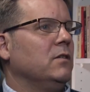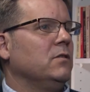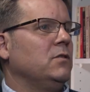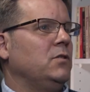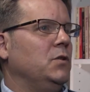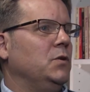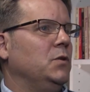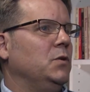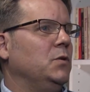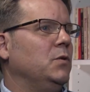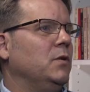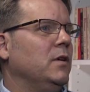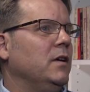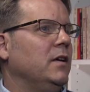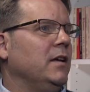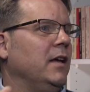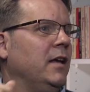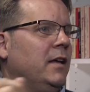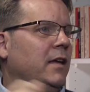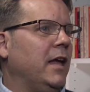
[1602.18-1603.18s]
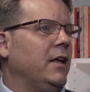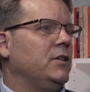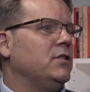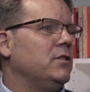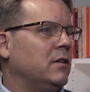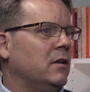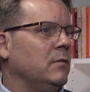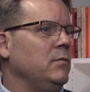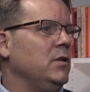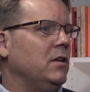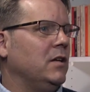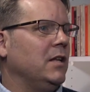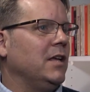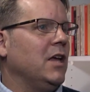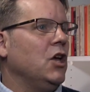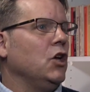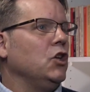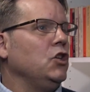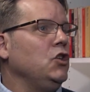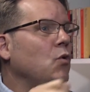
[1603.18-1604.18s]
to engage the community.
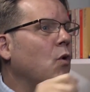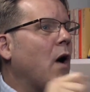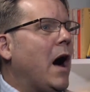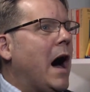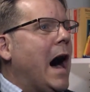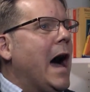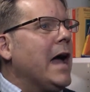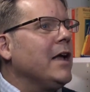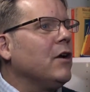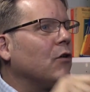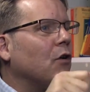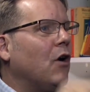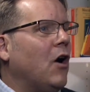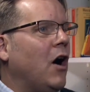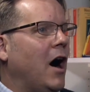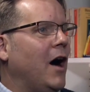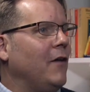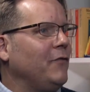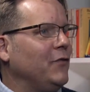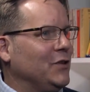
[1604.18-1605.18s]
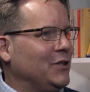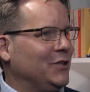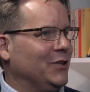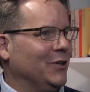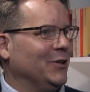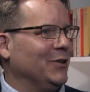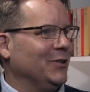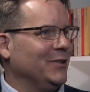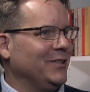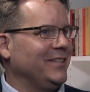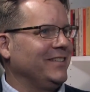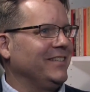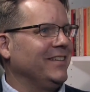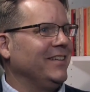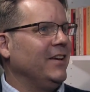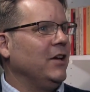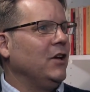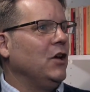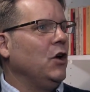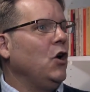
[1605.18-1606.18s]
You hire officers
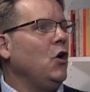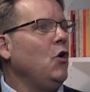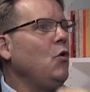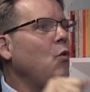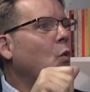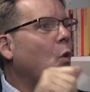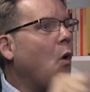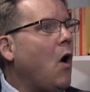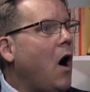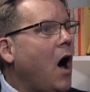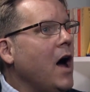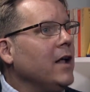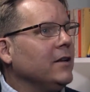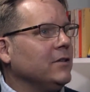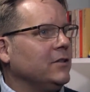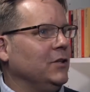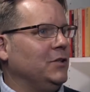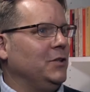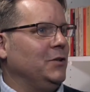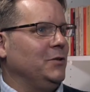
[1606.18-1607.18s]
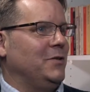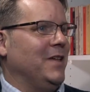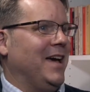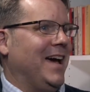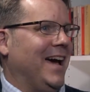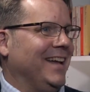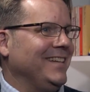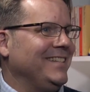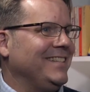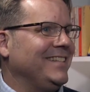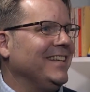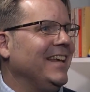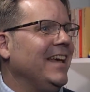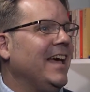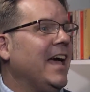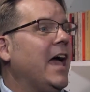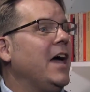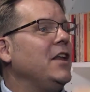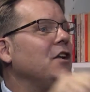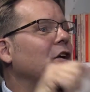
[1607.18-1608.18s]
who want to do that
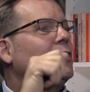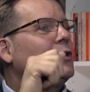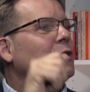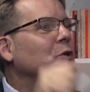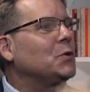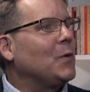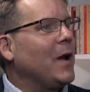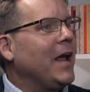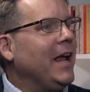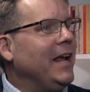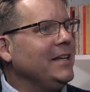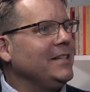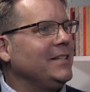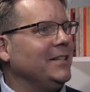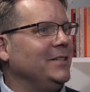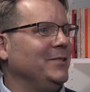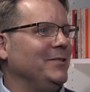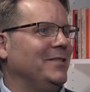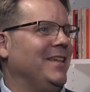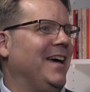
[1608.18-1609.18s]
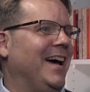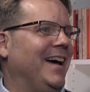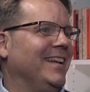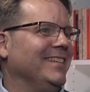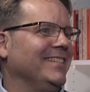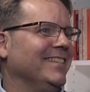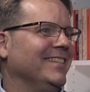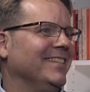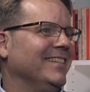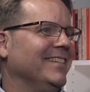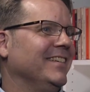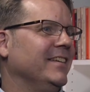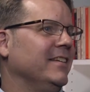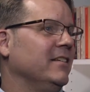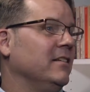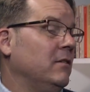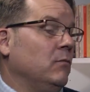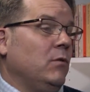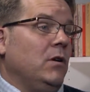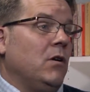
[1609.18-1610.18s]
and are trained to do that.
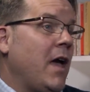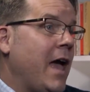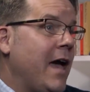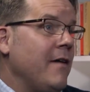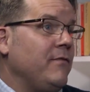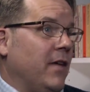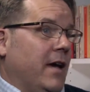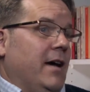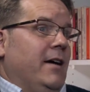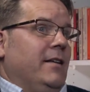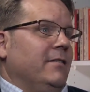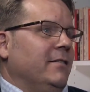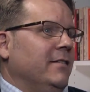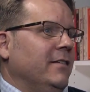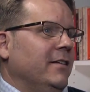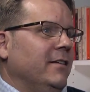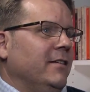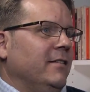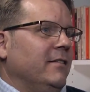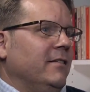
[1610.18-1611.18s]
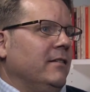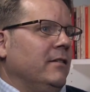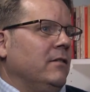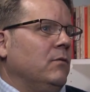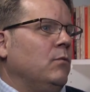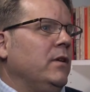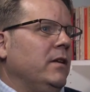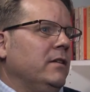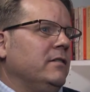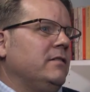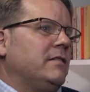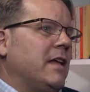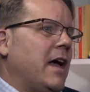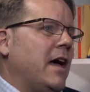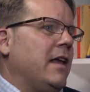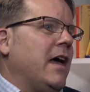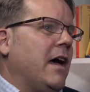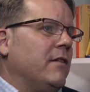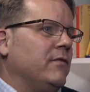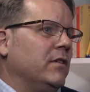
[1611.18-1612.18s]
And we don't have that. We
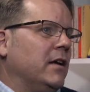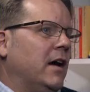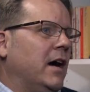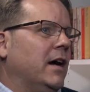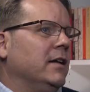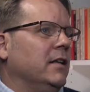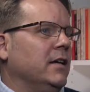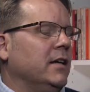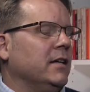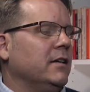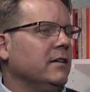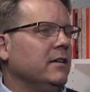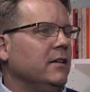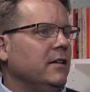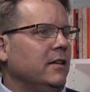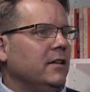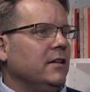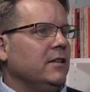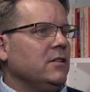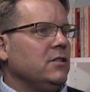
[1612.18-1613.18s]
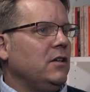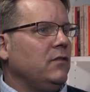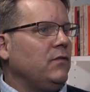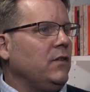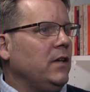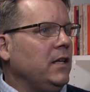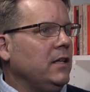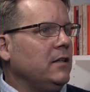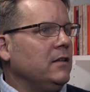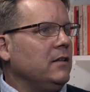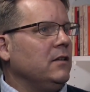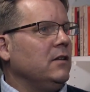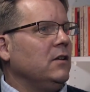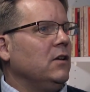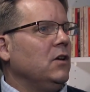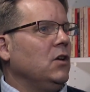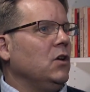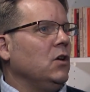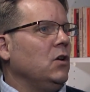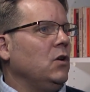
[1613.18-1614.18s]
instead have a guy like Chief Eden
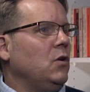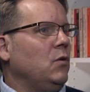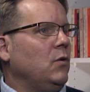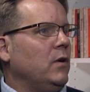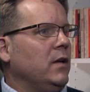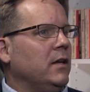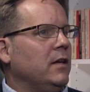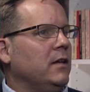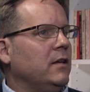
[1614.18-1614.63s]
who